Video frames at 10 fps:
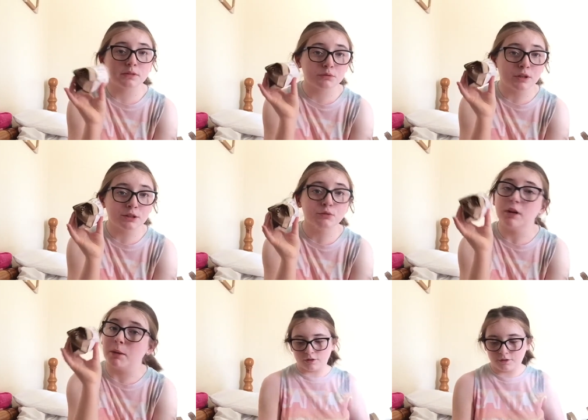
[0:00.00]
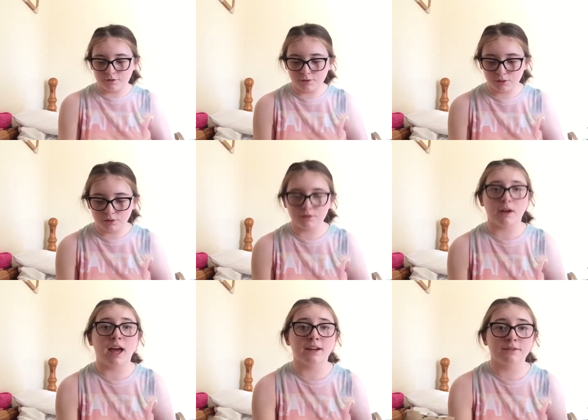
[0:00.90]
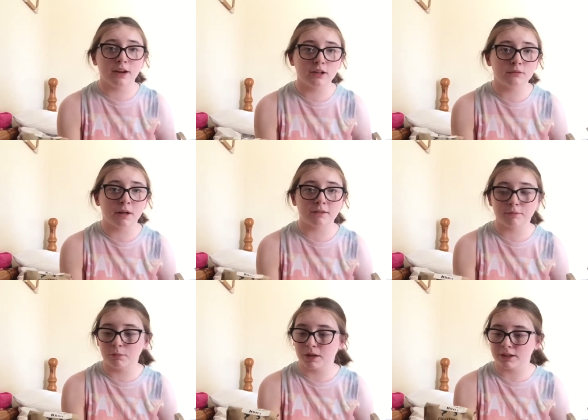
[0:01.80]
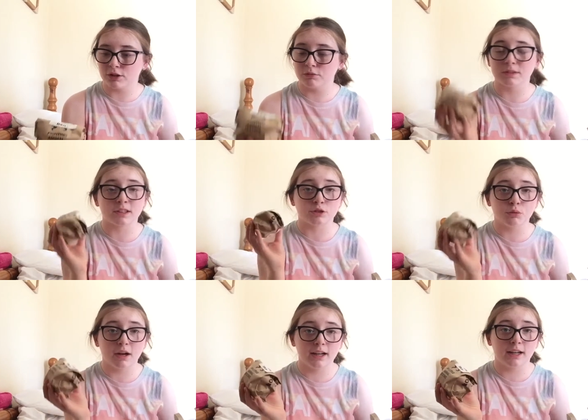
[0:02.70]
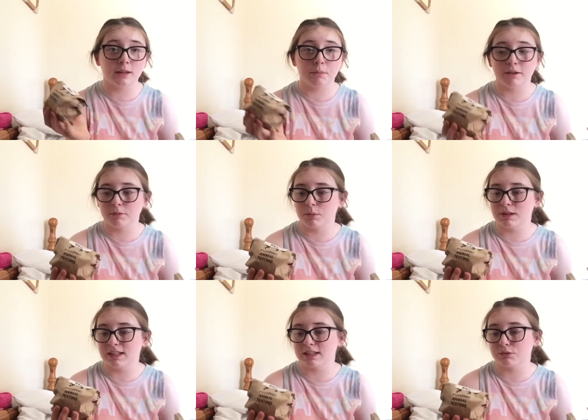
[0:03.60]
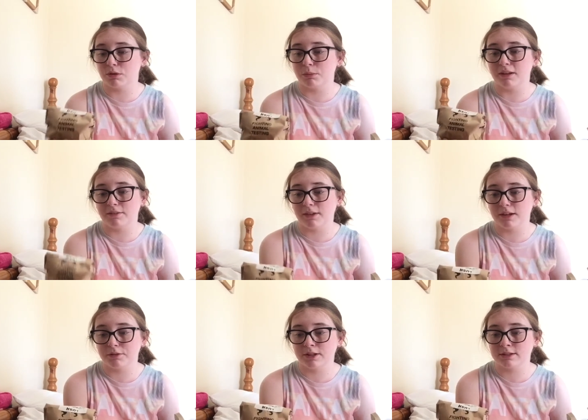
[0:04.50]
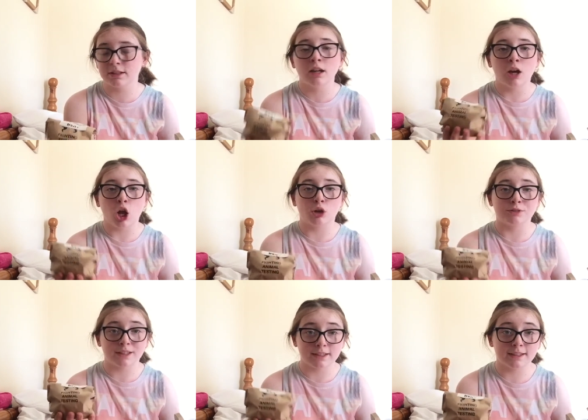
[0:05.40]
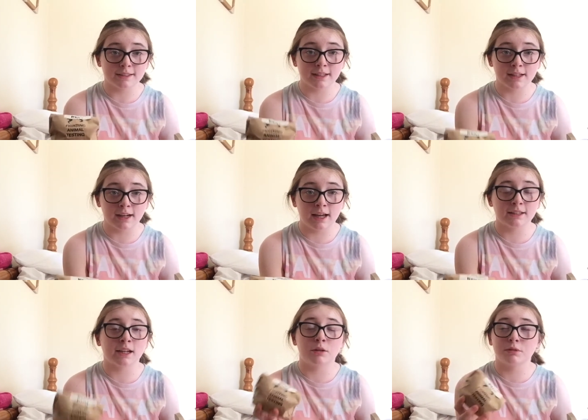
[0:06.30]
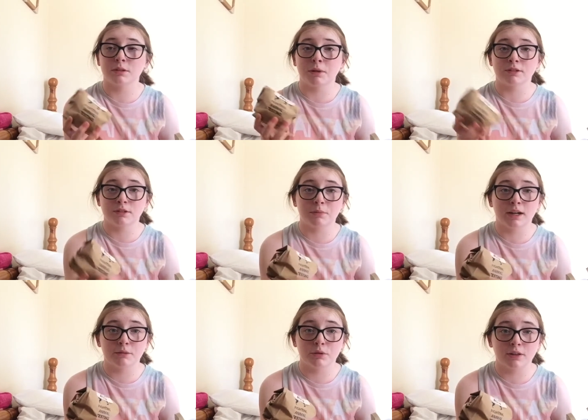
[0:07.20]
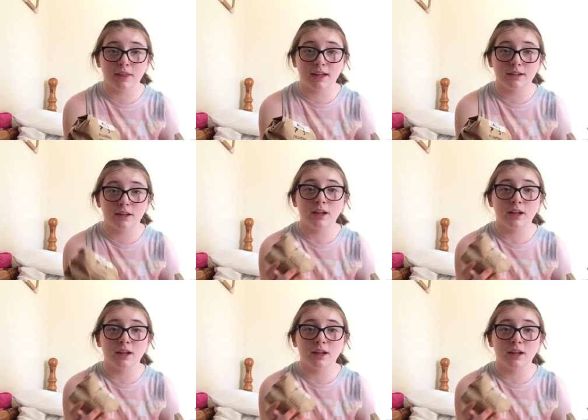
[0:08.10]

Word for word: quite cool the fourth and final bath bomb I got was the Twilight bath bomb and this is one of my favourites alongside Intergalactic I was about to buy one of that